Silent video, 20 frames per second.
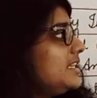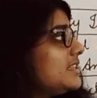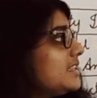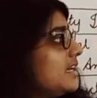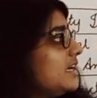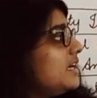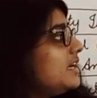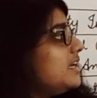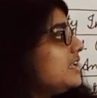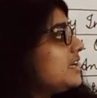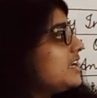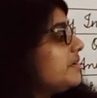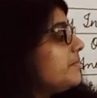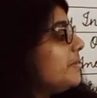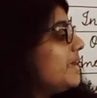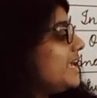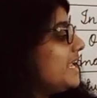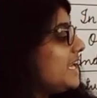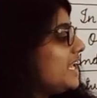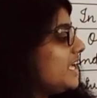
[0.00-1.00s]
the
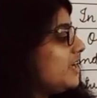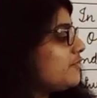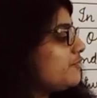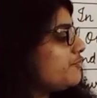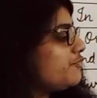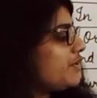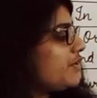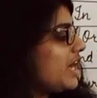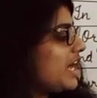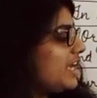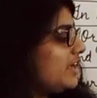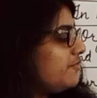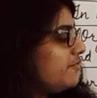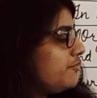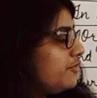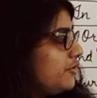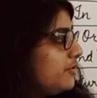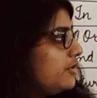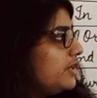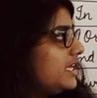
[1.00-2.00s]
remaining
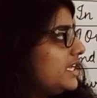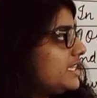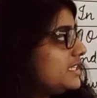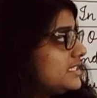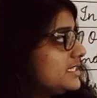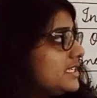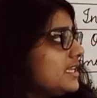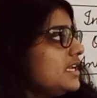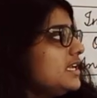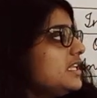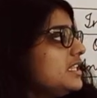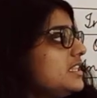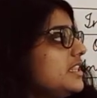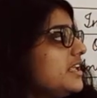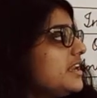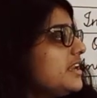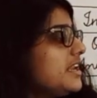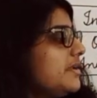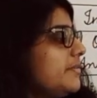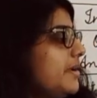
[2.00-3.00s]
5 units.
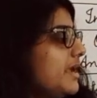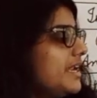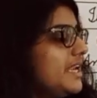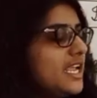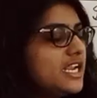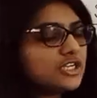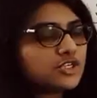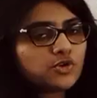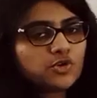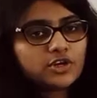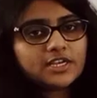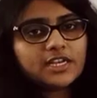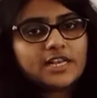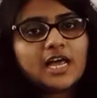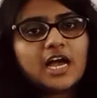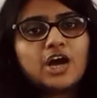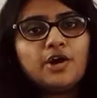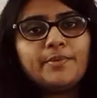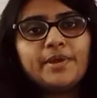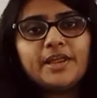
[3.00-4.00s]
The remaining total,
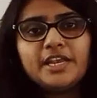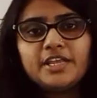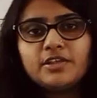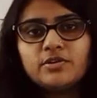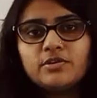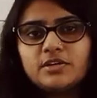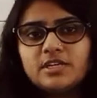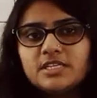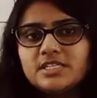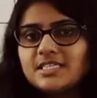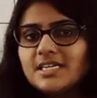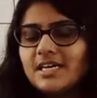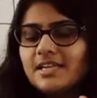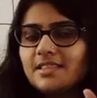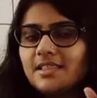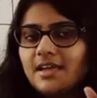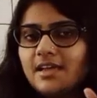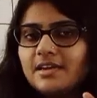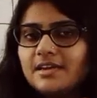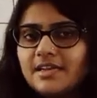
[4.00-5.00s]
how many units
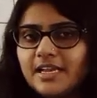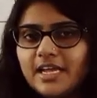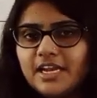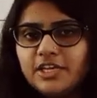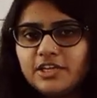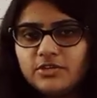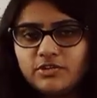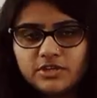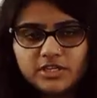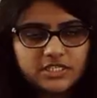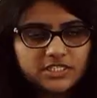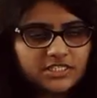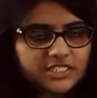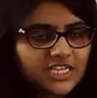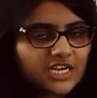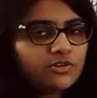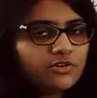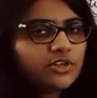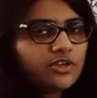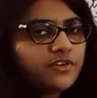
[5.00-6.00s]
are there? 10 units.
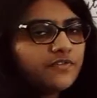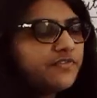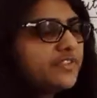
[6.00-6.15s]
Out of